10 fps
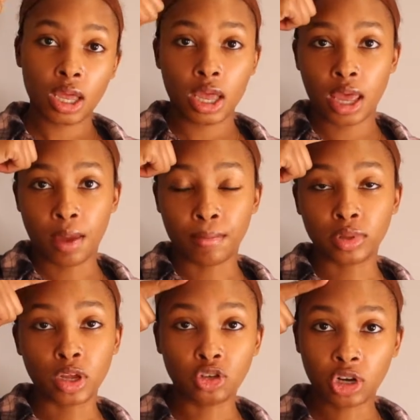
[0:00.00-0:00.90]
and
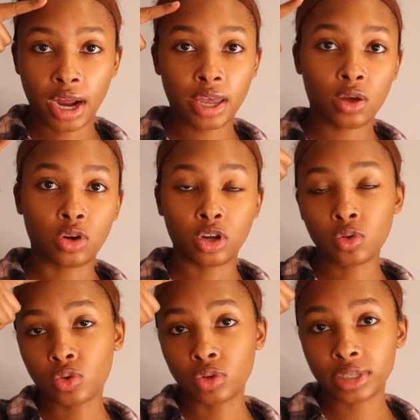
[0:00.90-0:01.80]
blow dry it on a
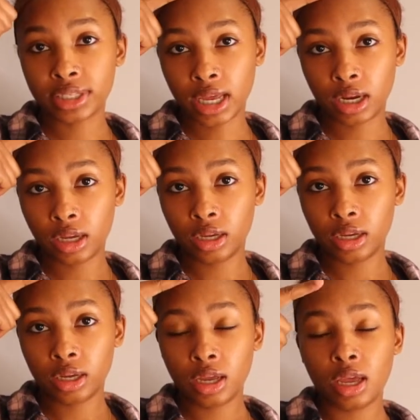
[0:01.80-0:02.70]
cool setting,
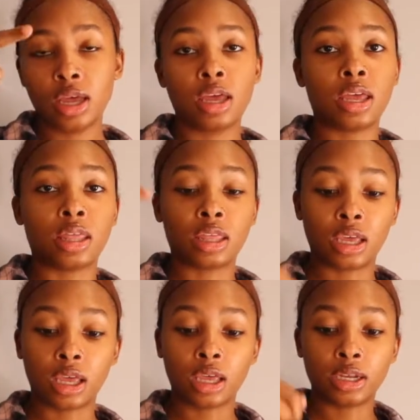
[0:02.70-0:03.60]
and
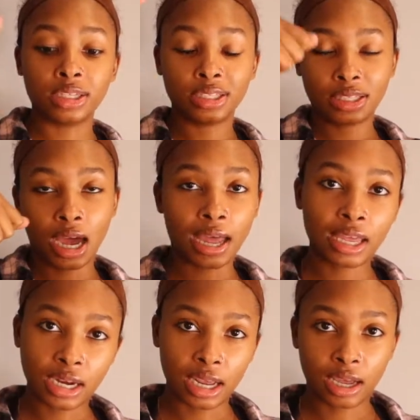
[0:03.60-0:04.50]
then tie
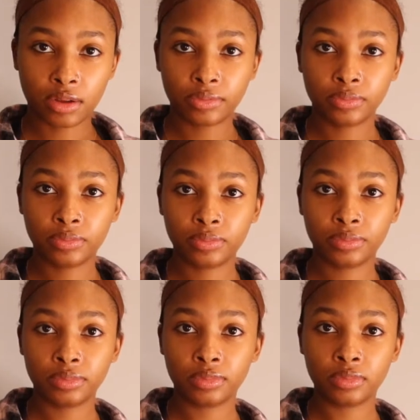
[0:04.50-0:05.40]
it down
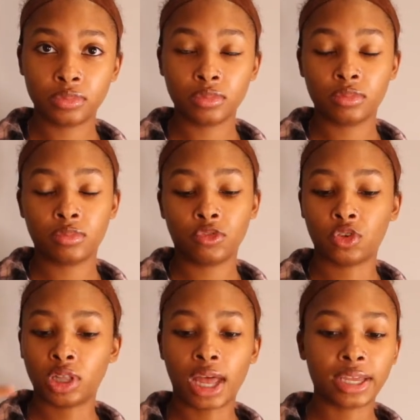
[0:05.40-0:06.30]

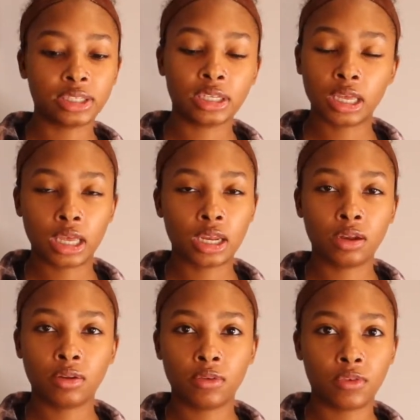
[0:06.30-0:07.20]
for like
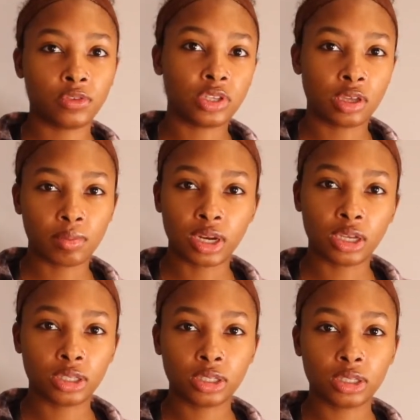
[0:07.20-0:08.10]
10-15
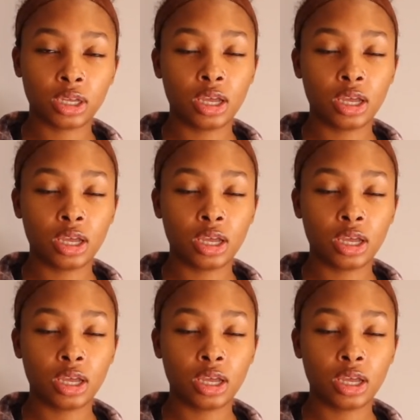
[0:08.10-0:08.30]
minutes,